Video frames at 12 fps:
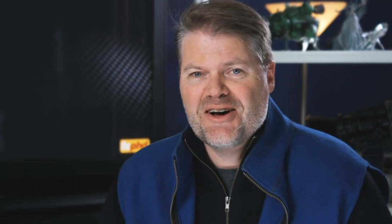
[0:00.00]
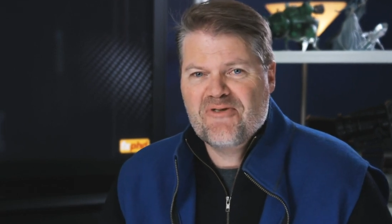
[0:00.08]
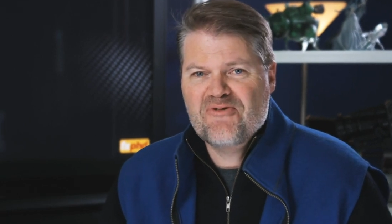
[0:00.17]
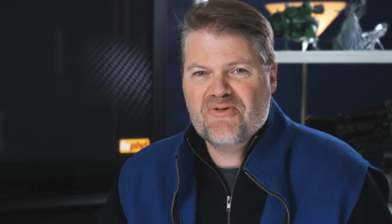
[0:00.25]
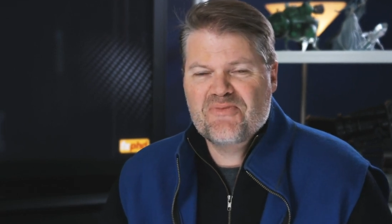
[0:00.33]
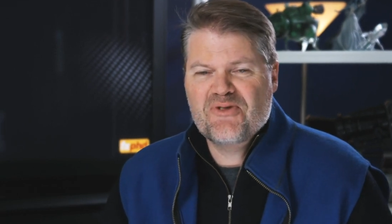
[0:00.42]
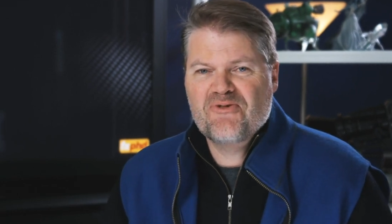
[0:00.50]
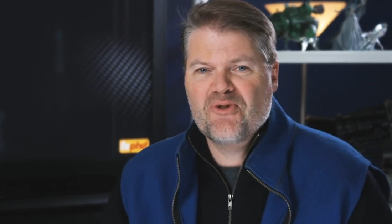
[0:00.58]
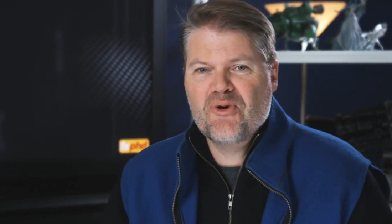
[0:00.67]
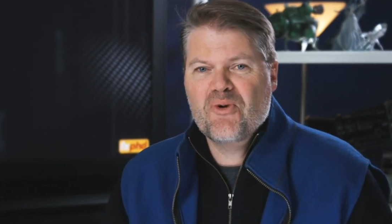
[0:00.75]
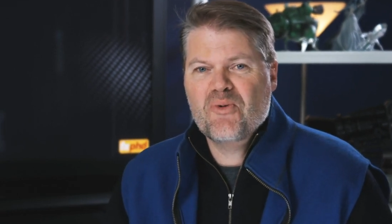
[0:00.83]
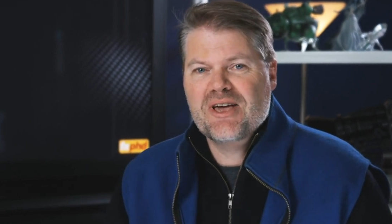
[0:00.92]
from
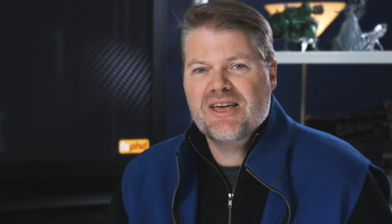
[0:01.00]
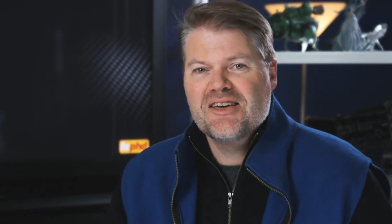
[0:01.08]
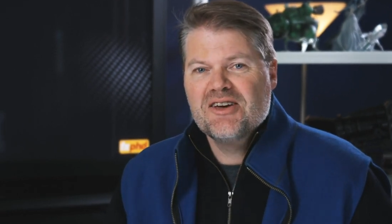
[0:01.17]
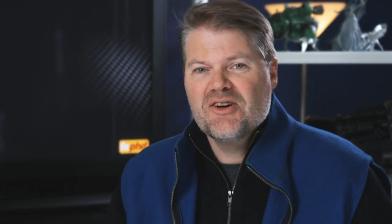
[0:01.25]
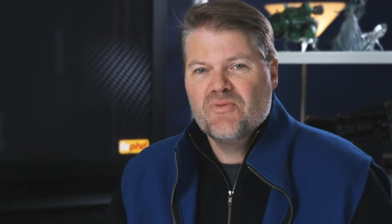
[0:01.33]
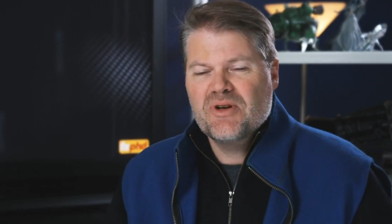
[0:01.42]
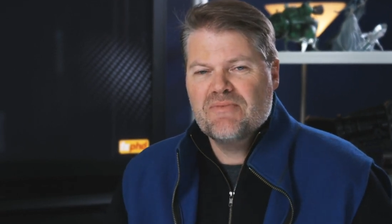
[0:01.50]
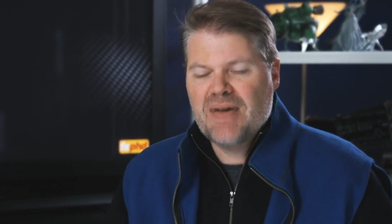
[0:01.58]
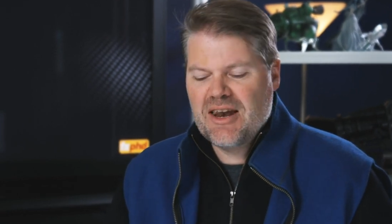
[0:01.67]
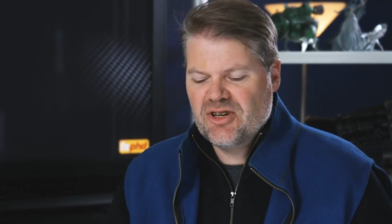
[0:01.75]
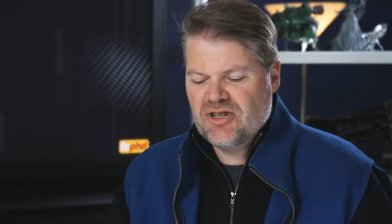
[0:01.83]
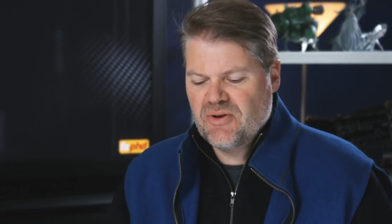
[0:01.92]
before, we
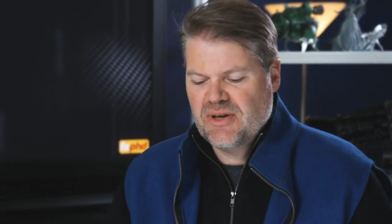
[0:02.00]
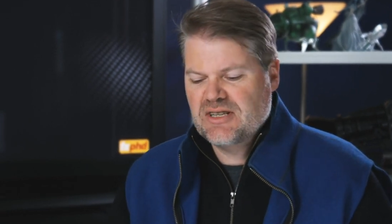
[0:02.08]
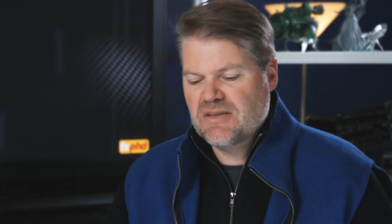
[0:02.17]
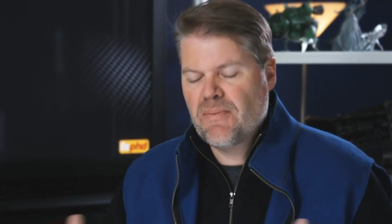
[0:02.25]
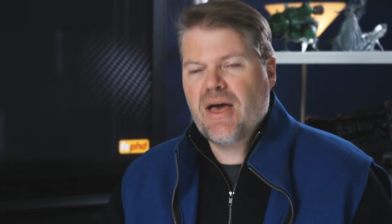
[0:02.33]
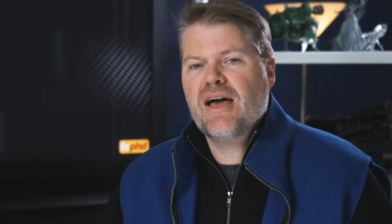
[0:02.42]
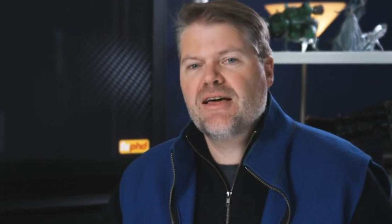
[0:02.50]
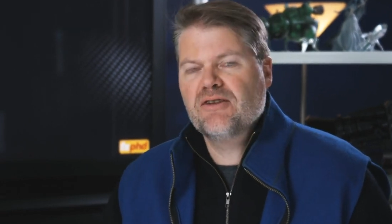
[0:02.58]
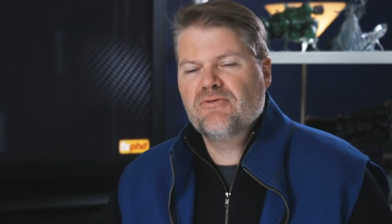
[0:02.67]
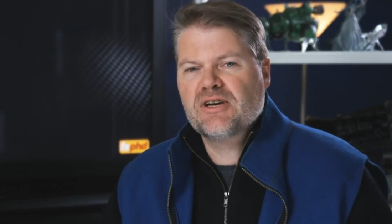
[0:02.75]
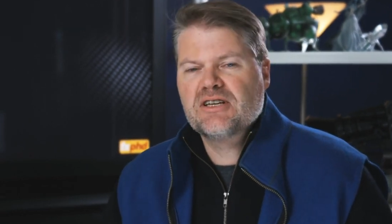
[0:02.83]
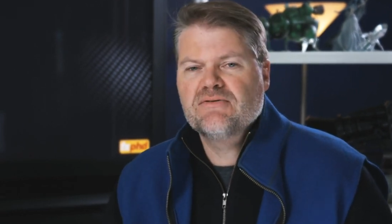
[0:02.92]
managed to expand
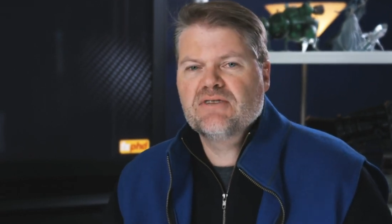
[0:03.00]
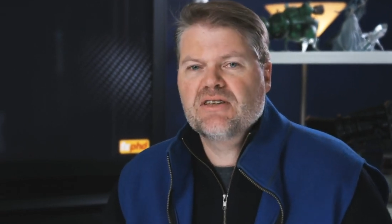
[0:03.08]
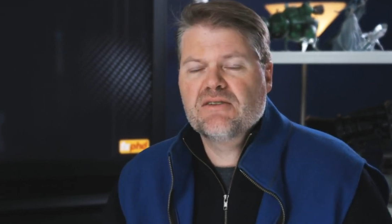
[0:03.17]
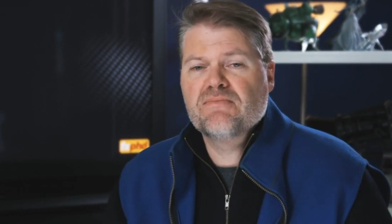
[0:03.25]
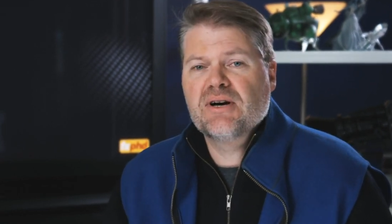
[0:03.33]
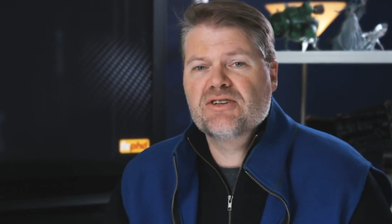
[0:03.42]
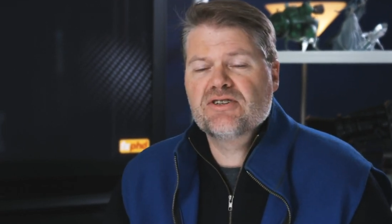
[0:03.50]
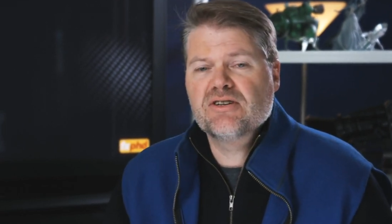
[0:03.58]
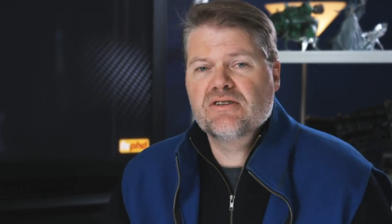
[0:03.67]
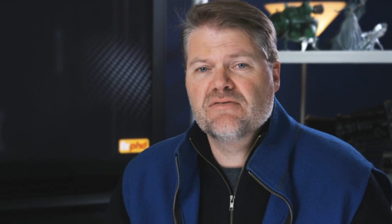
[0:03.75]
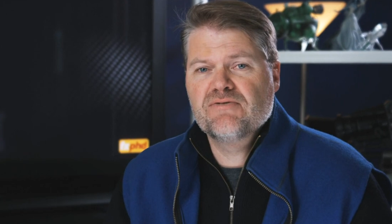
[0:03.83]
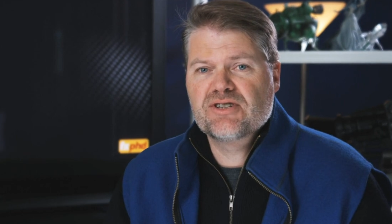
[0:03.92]
effectively the budget
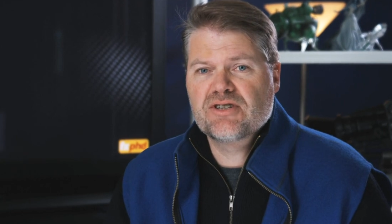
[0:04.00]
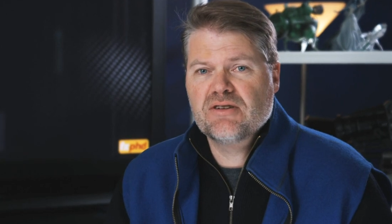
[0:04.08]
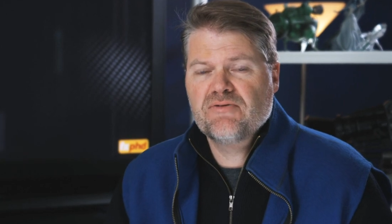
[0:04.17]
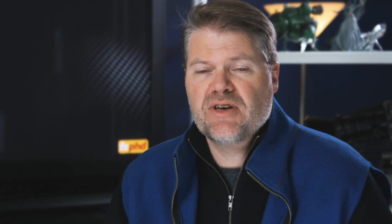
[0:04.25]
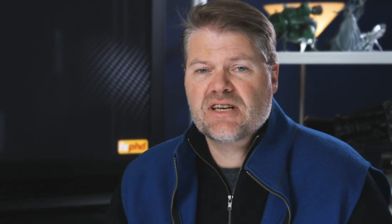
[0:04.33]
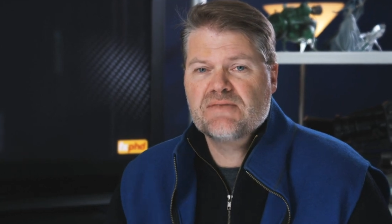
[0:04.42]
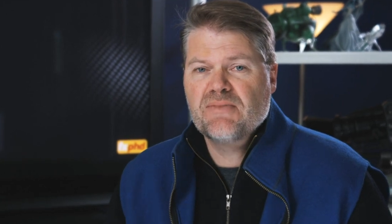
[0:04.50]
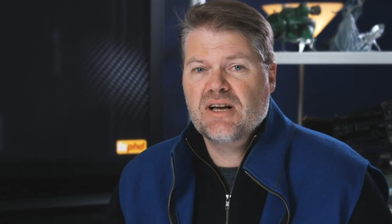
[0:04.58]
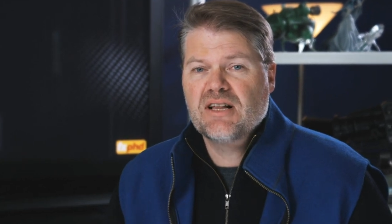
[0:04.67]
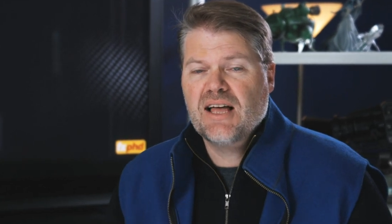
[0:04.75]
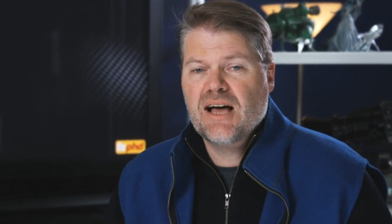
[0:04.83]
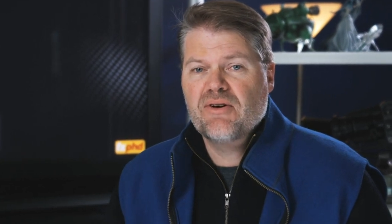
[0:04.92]
of the visual effects by
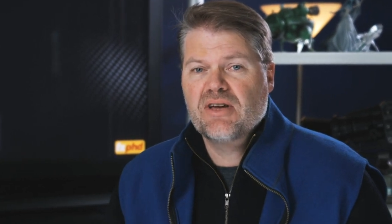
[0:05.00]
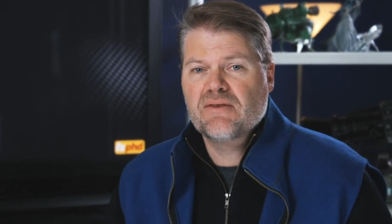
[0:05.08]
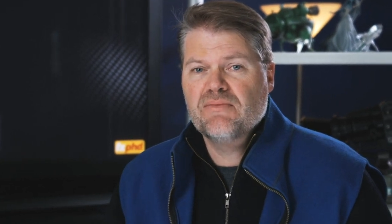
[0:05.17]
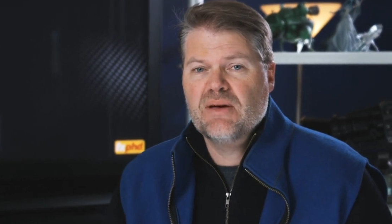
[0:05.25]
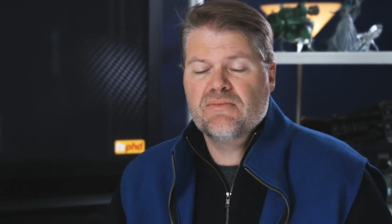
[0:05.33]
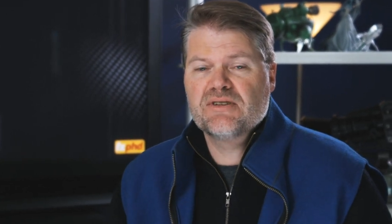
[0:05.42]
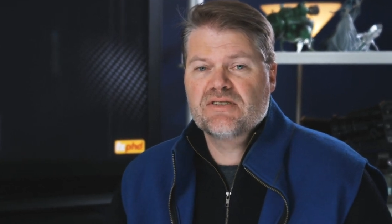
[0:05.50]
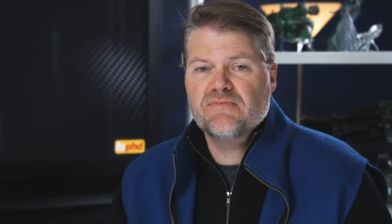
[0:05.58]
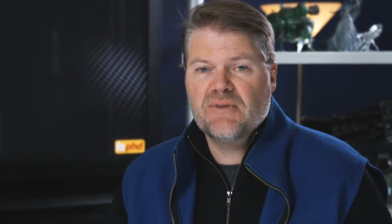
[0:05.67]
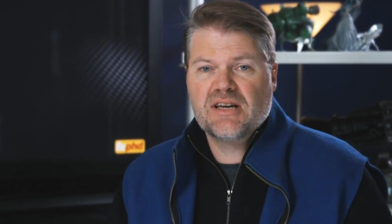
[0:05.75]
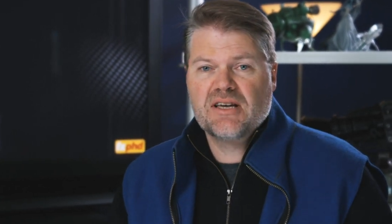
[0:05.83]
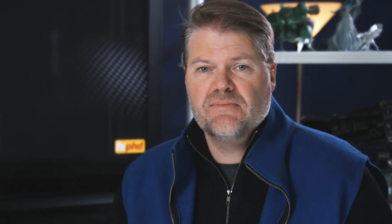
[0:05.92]
allowing members of
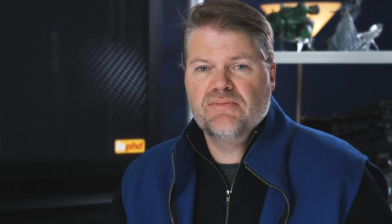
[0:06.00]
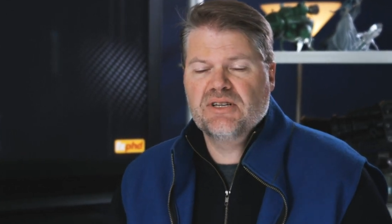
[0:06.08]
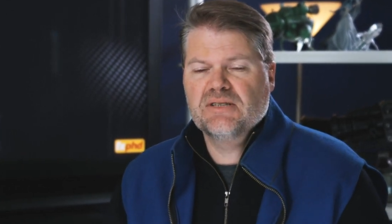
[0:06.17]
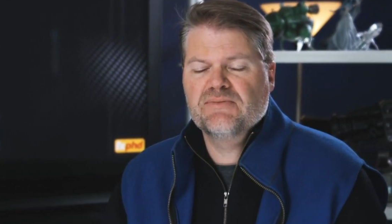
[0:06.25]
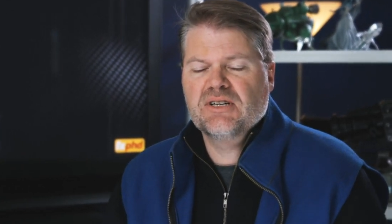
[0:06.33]
my company,